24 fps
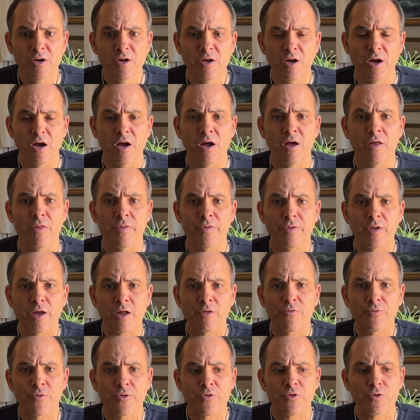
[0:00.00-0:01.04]
And thanks
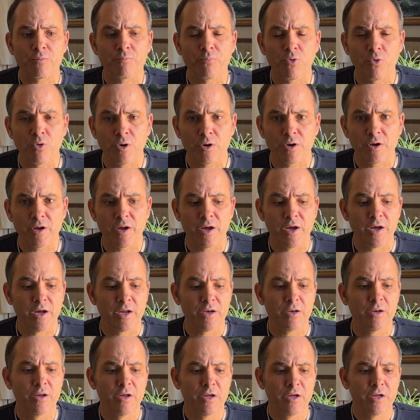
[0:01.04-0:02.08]
for the support and
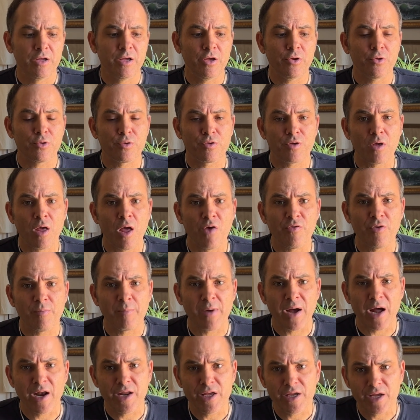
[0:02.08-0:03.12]
get yourself a
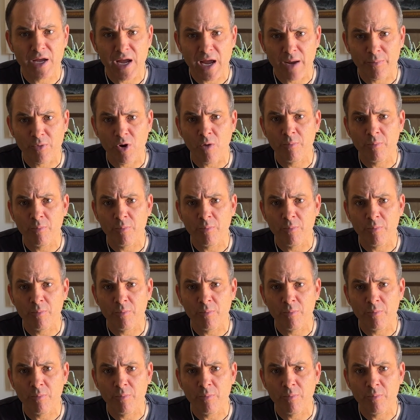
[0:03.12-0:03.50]
body camera.